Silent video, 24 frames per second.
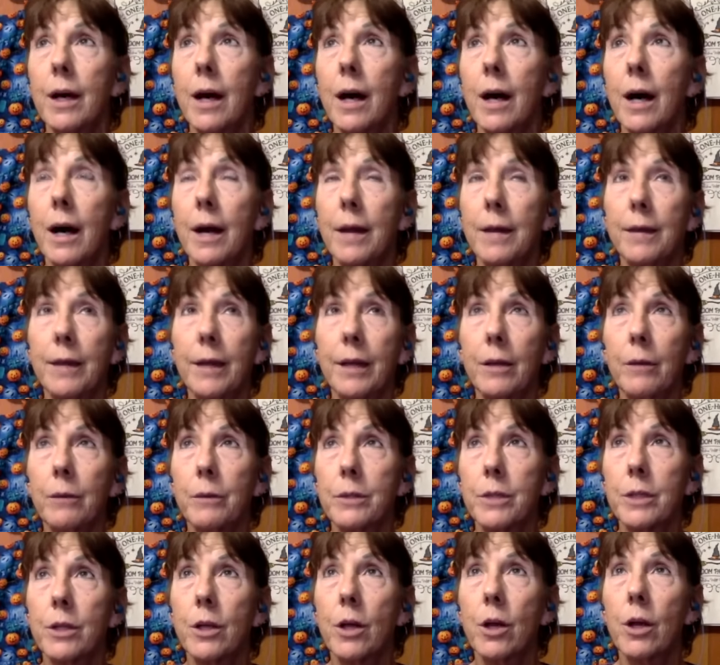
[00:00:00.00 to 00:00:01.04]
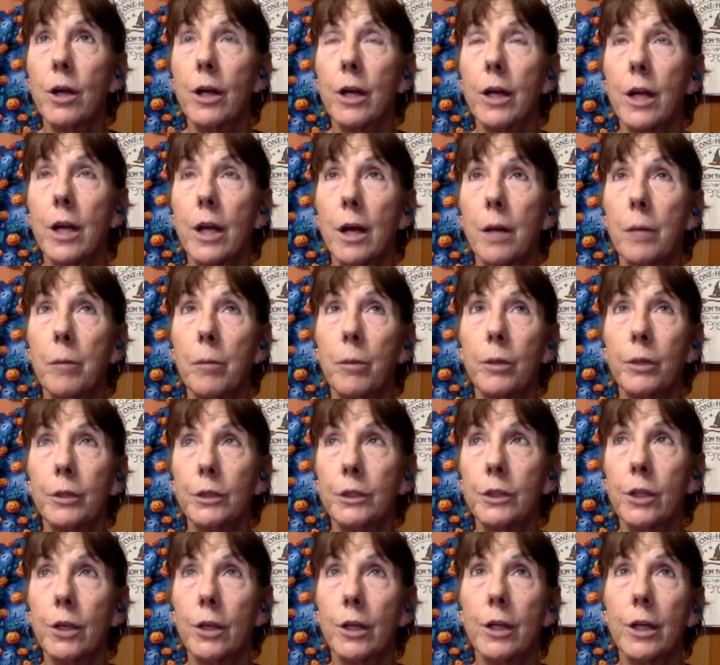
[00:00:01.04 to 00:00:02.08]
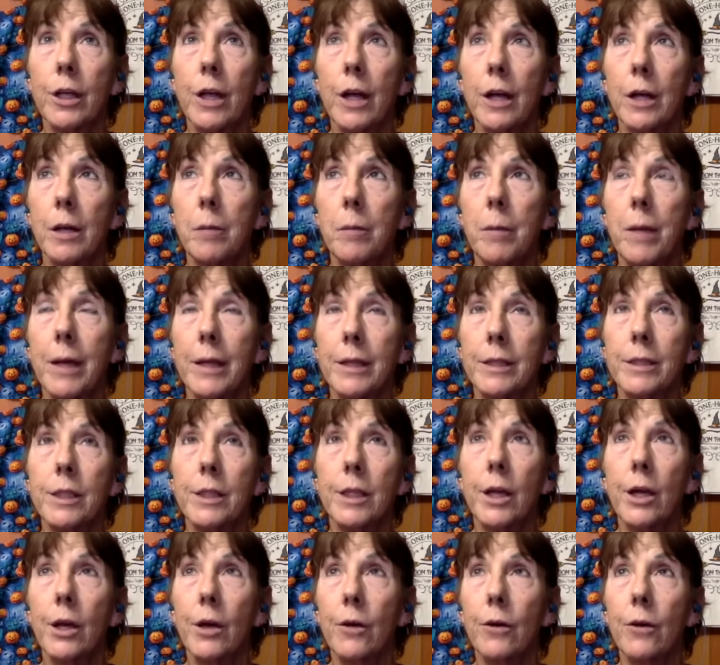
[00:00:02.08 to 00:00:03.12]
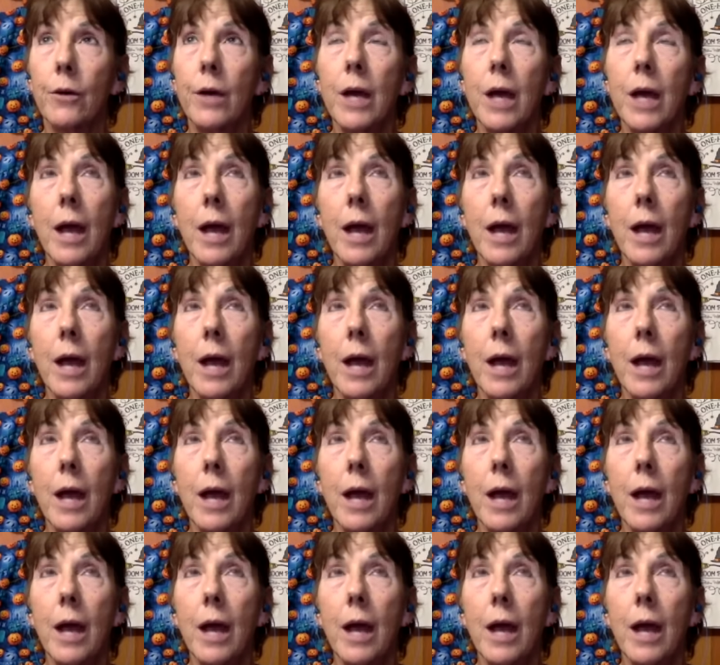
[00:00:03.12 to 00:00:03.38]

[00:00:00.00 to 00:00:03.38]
I think it was a Narconon push, Narconon in Mexico,